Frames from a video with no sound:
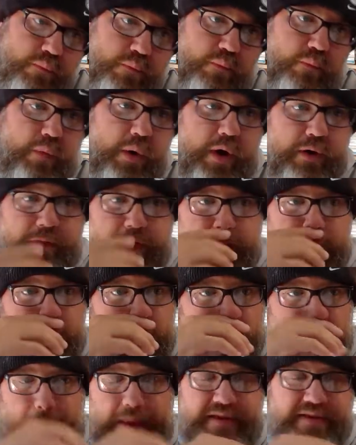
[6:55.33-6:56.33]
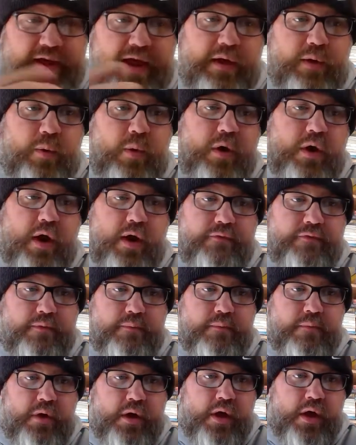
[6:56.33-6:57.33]
where they take one of
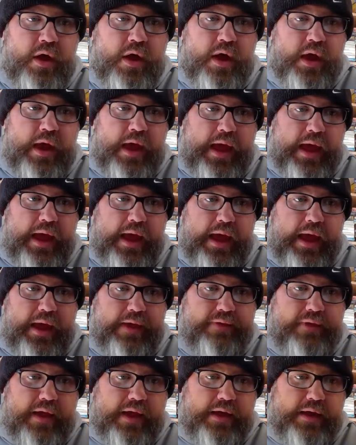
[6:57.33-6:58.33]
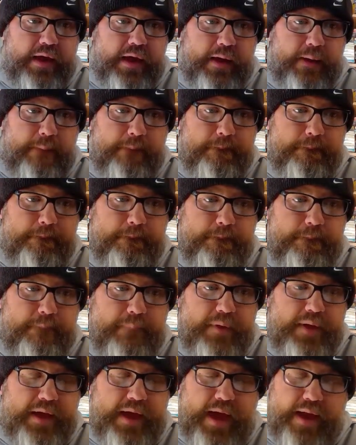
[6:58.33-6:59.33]
them and they
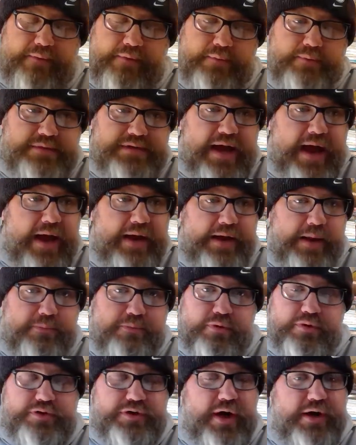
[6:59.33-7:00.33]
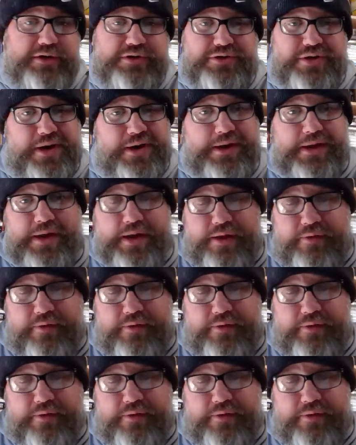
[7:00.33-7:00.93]
have him tied up. They're trying to get